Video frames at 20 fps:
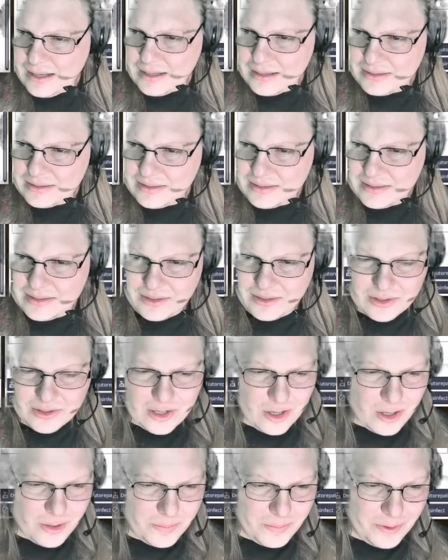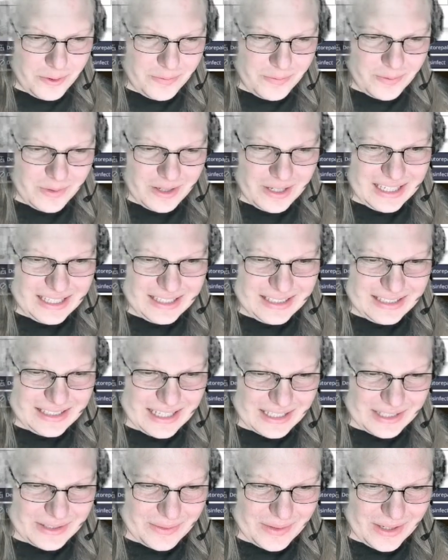Still can't move things.
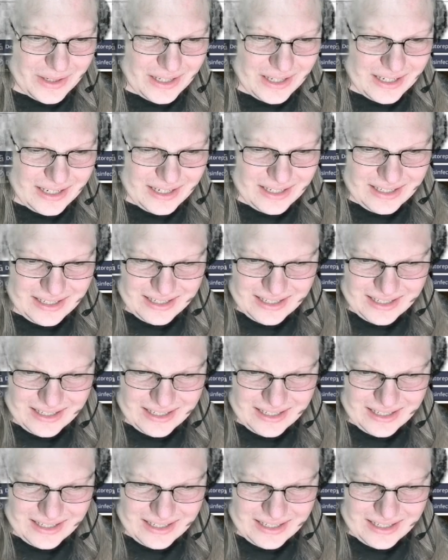That's fine.